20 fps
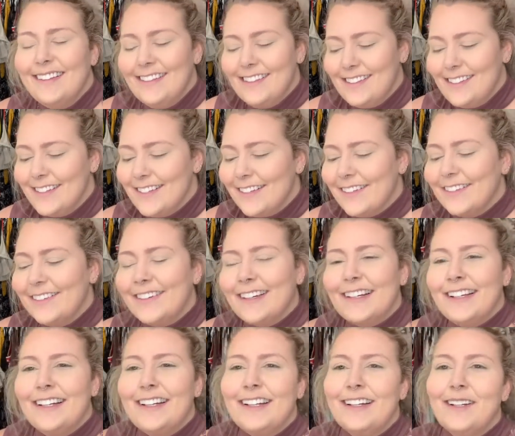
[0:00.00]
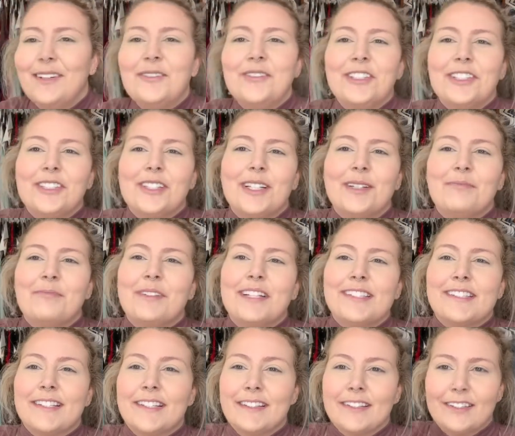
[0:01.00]
So I ended up just like
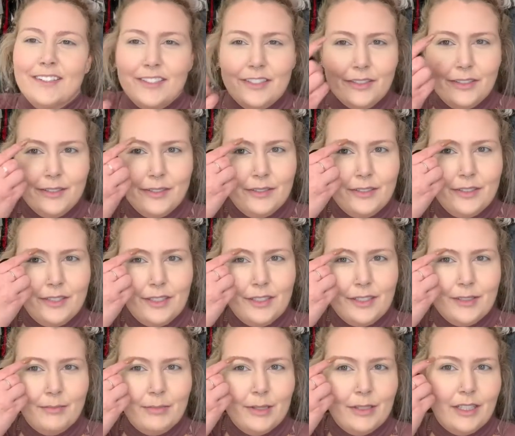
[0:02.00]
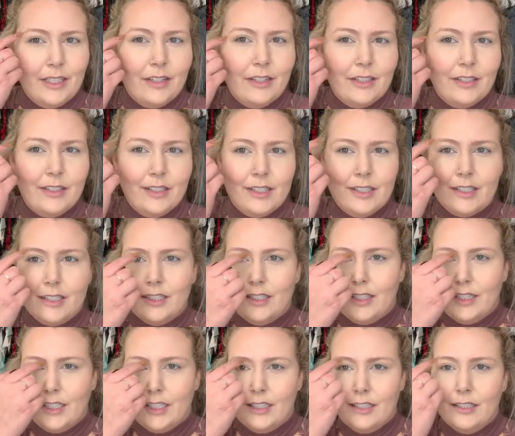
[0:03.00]
mixing the two and putting the darker and
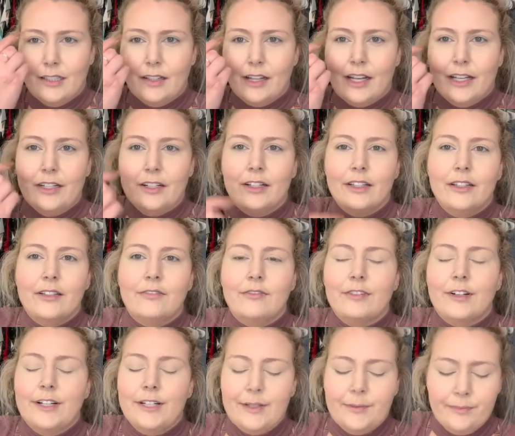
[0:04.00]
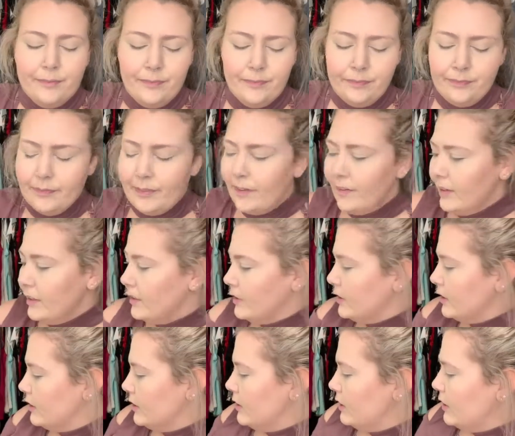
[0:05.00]
then the lighter in the front.
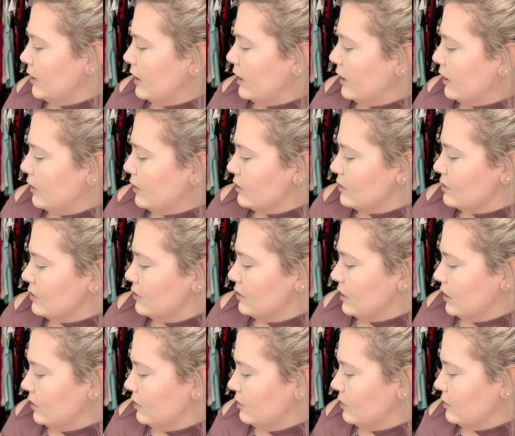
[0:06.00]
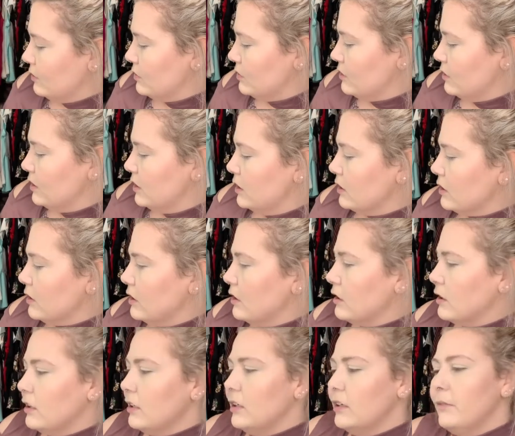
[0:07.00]
I also use
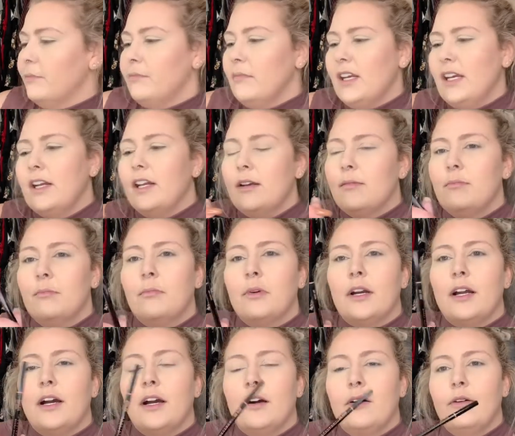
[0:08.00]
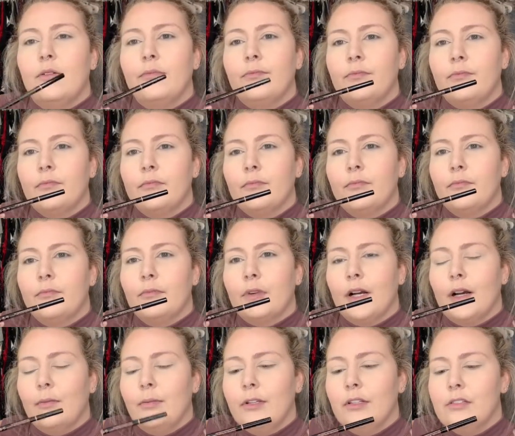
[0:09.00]
the medium brow
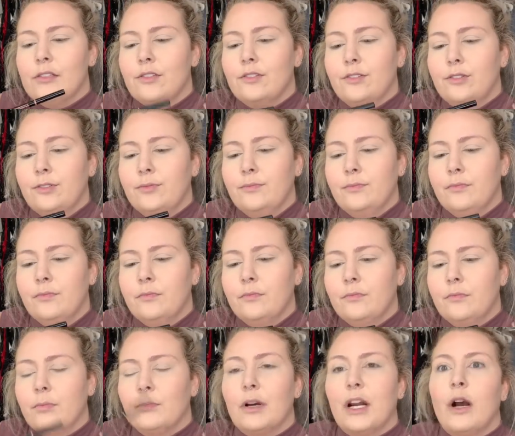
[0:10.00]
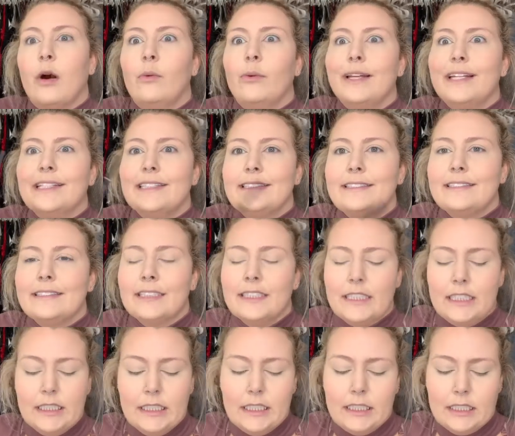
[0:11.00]
pencil, Brow Wiz,
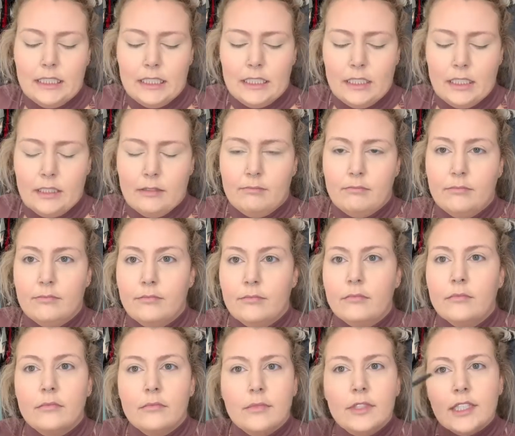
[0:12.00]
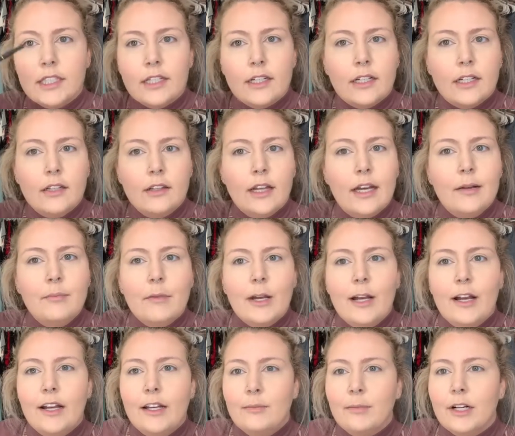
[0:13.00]
and kind of line my
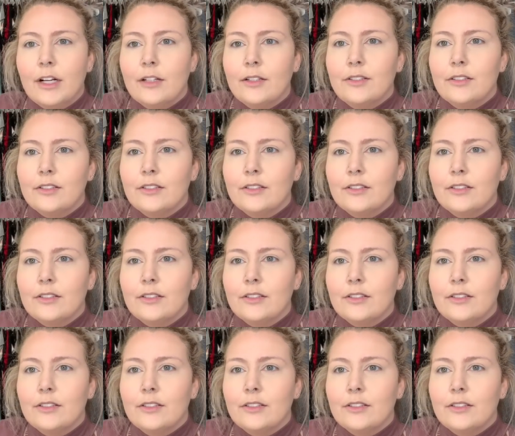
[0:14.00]
eyebrows.